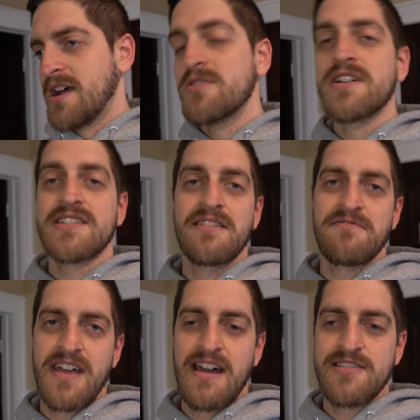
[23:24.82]
I'm really excited
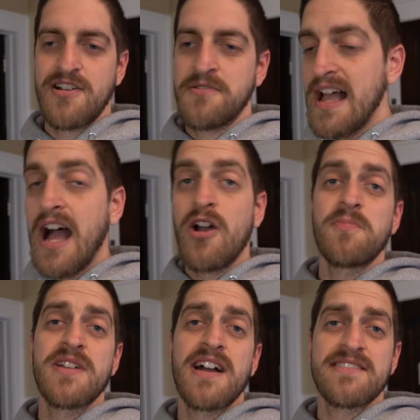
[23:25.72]
for that. So I
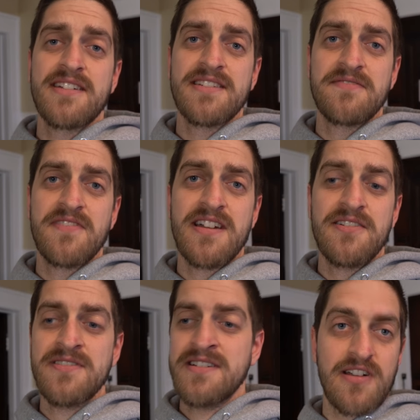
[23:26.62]
hope you guys like this
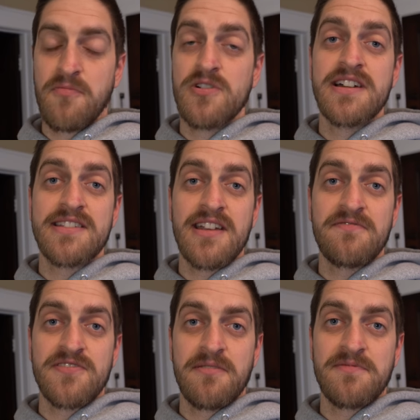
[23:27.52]
video and I'm really
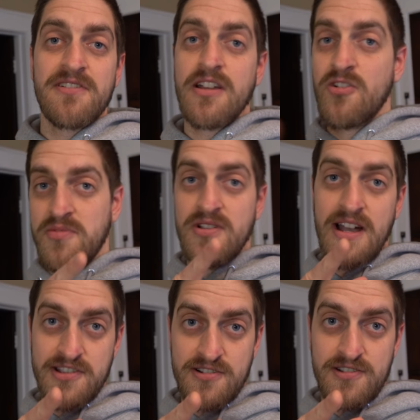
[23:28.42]
excited for summer and I hope you
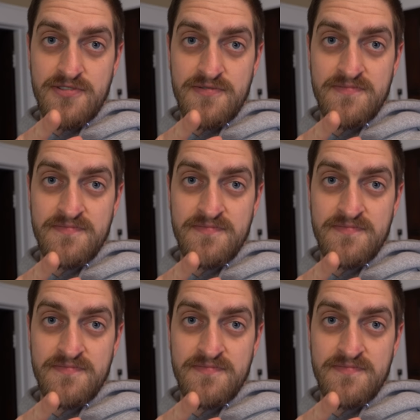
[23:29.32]
guys are too.